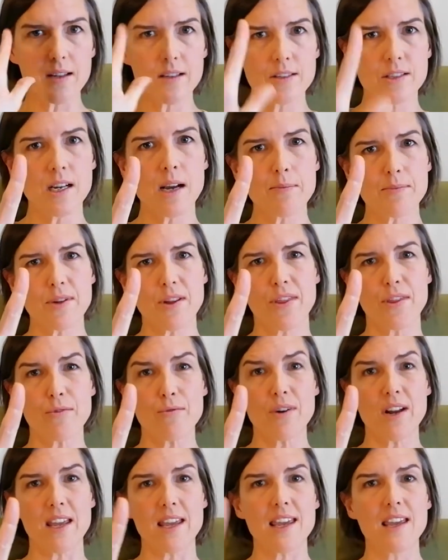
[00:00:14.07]
Chapter
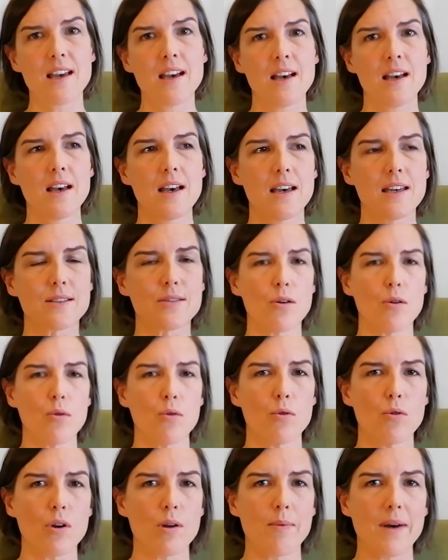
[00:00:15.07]
3 is
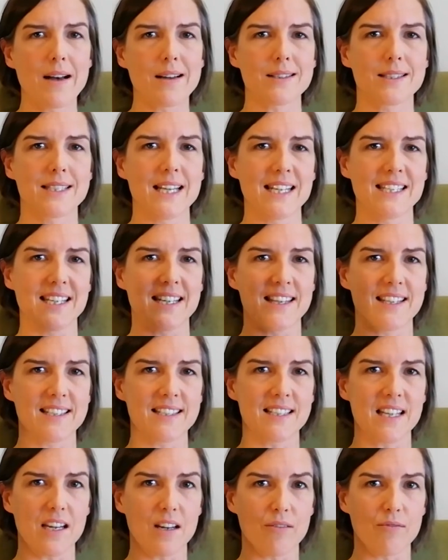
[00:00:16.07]
all about setting the
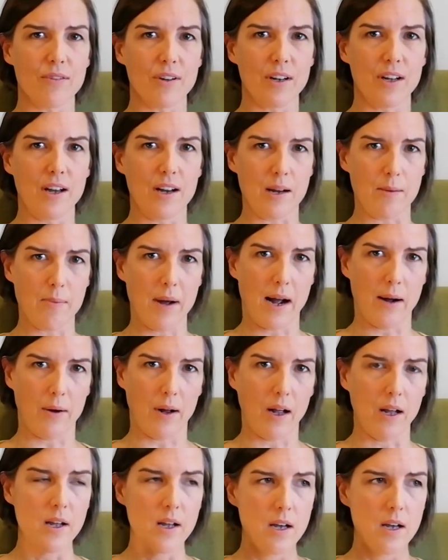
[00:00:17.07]
scene for learning power.